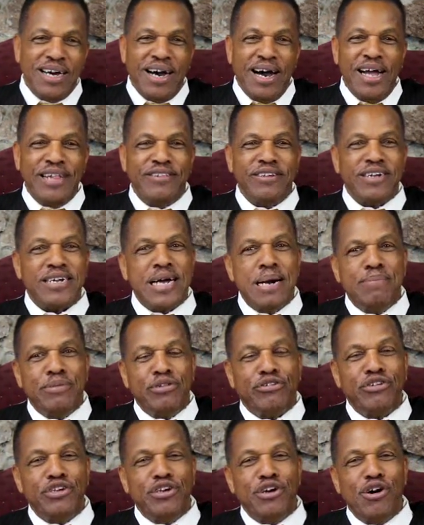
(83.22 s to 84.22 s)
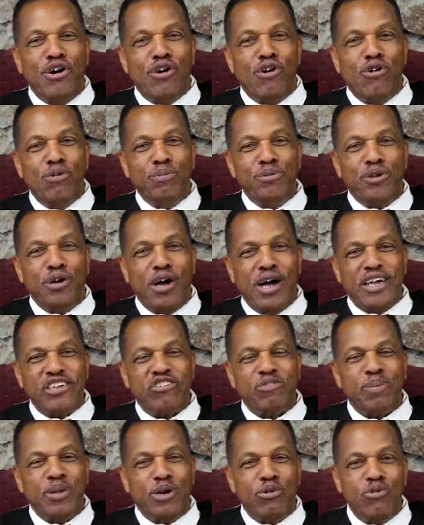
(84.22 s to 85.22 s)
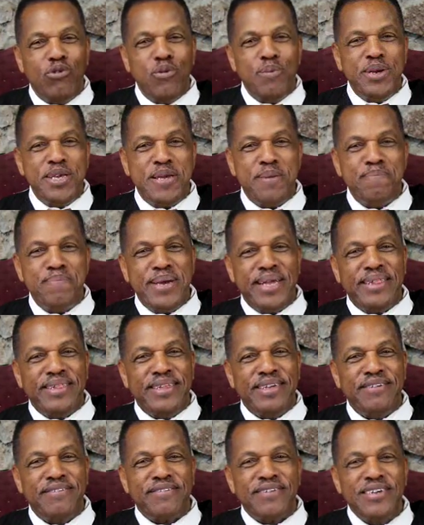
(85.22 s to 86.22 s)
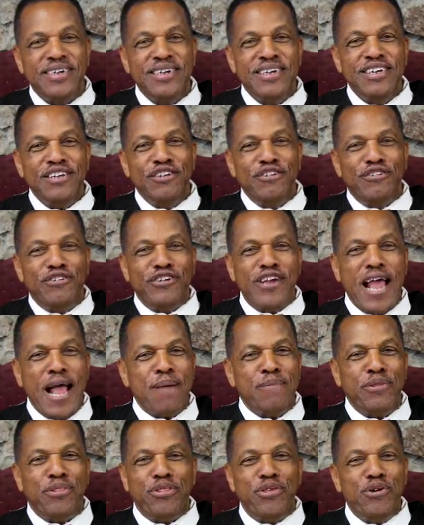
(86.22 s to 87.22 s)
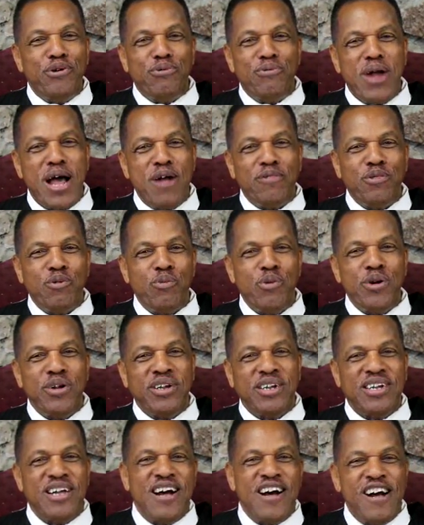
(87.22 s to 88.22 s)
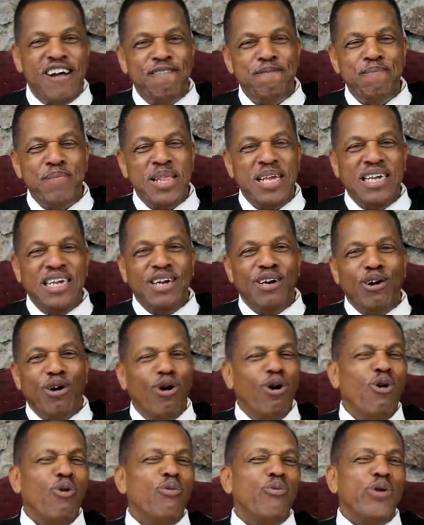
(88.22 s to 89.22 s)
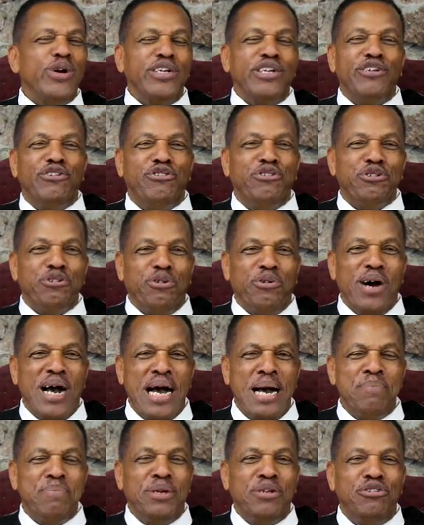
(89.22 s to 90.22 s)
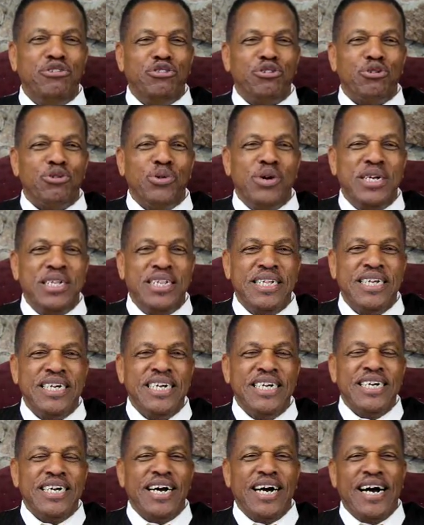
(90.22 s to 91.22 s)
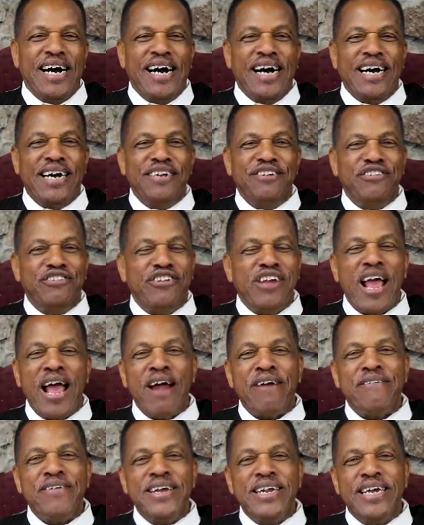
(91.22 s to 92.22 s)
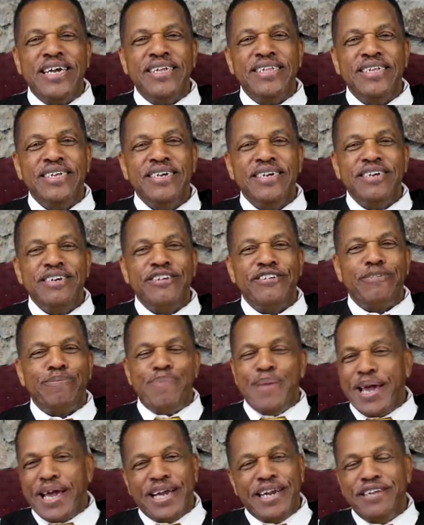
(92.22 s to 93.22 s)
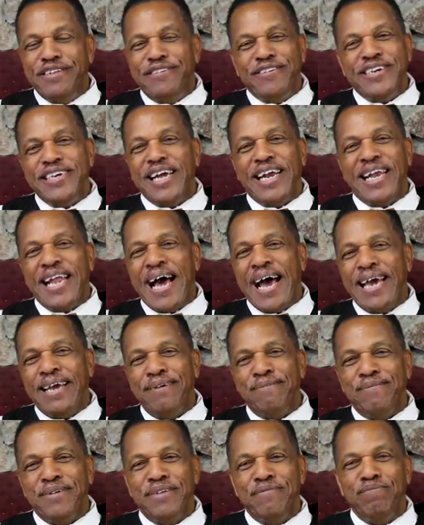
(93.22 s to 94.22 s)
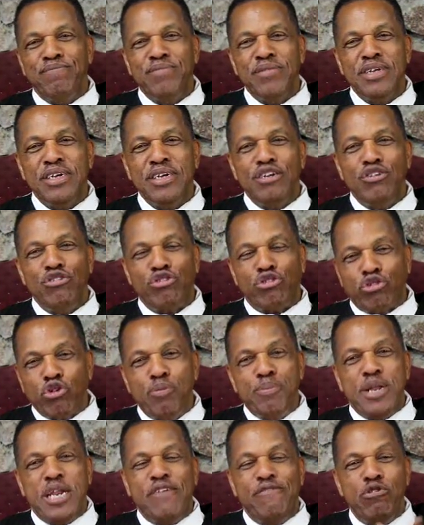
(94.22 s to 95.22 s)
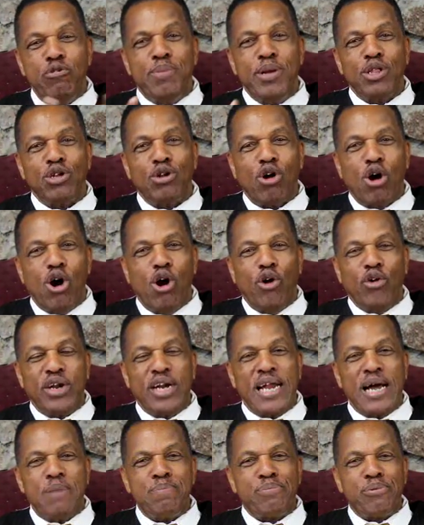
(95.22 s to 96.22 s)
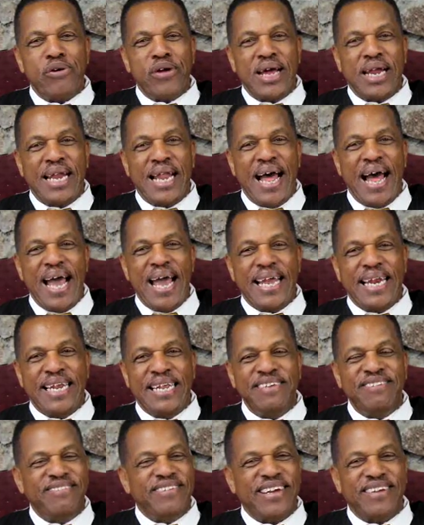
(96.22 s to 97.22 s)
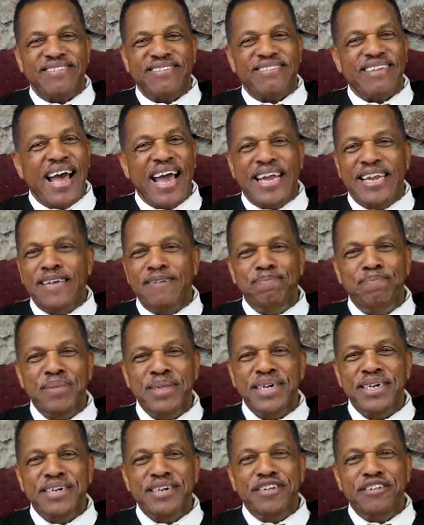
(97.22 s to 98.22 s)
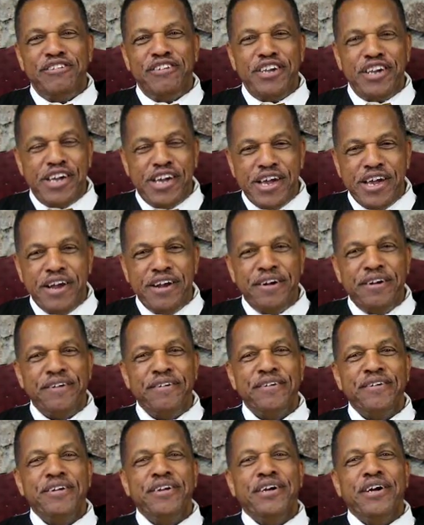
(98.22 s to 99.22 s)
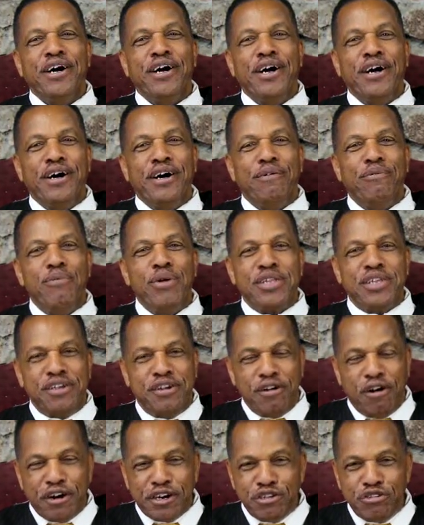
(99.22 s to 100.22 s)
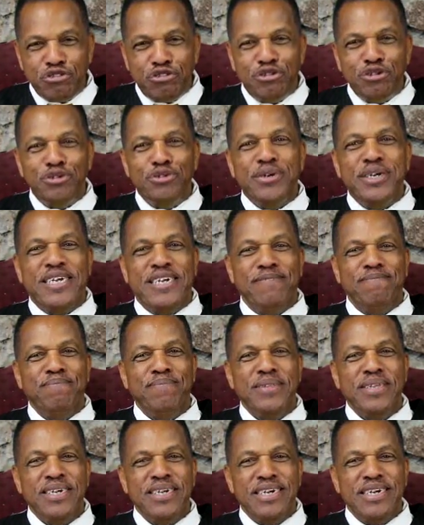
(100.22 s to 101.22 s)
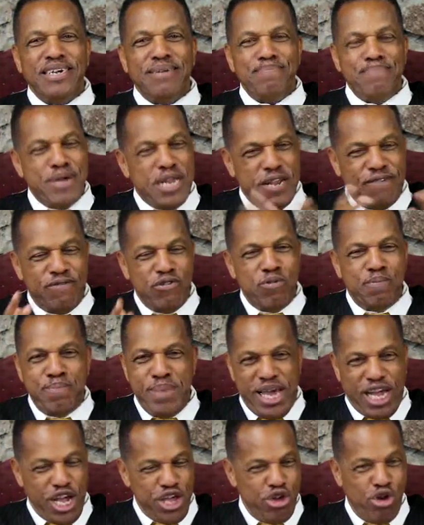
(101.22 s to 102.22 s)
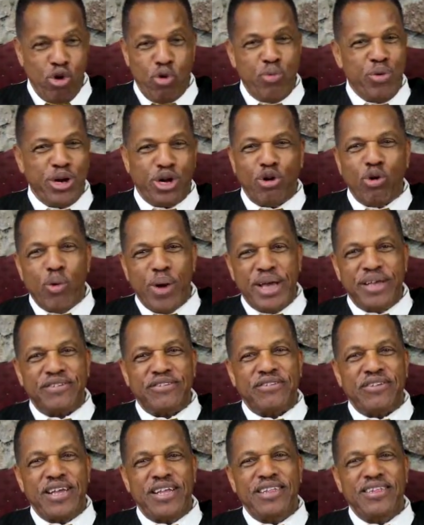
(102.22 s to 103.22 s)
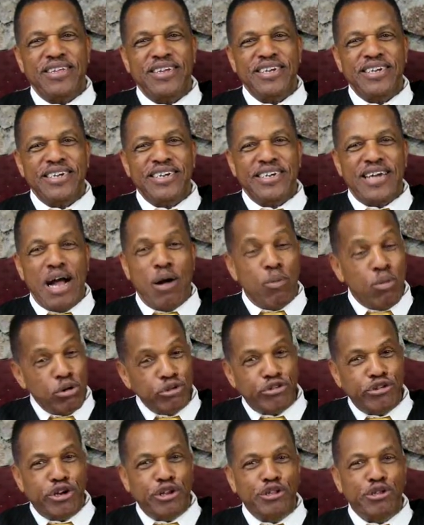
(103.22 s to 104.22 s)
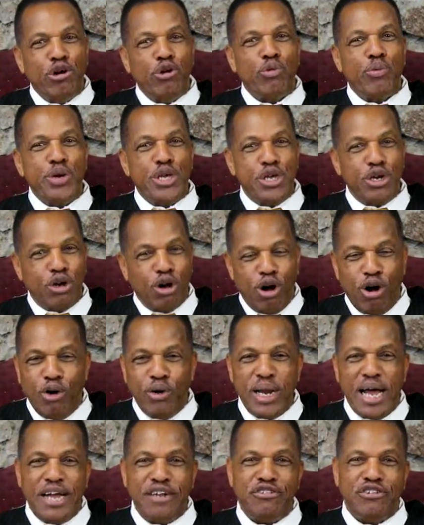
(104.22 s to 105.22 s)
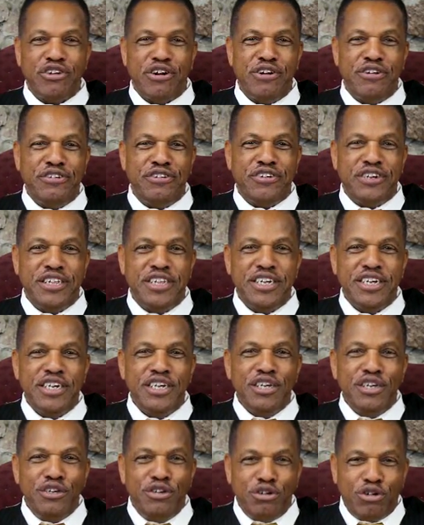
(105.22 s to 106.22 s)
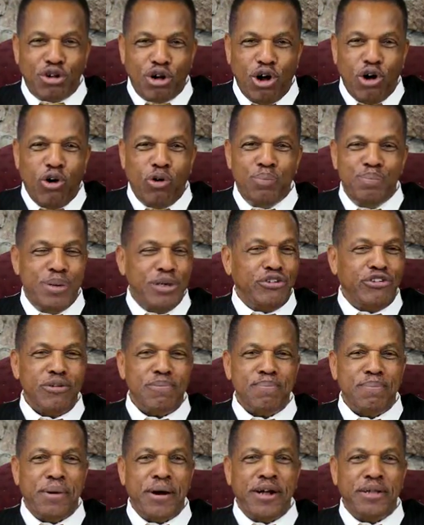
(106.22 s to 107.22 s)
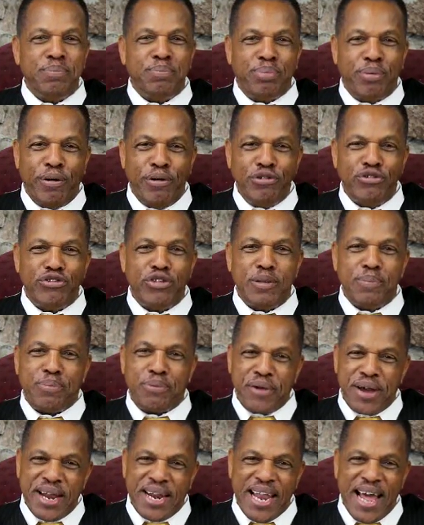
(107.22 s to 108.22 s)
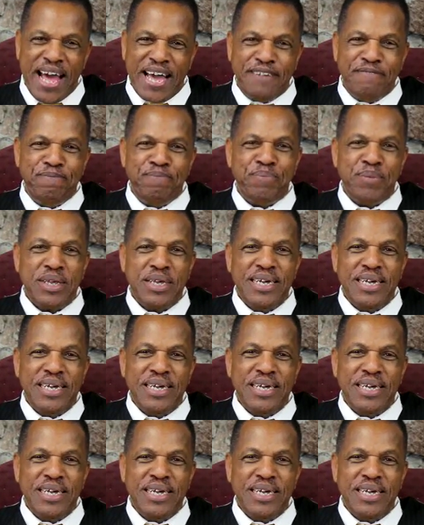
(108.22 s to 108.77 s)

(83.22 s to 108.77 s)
uh, to come into your home, your hospital room, and your business, share with you around the Word of God. Oh, what a joy. I'm enjoying uh, sharing and speaking into your life. And so many of you have been called in our prayer line. It's exciting to hear uh, what God is doing and many of you making your requests. And I want you to know when you call our church and you call Bishop Martin Person, the prayer line,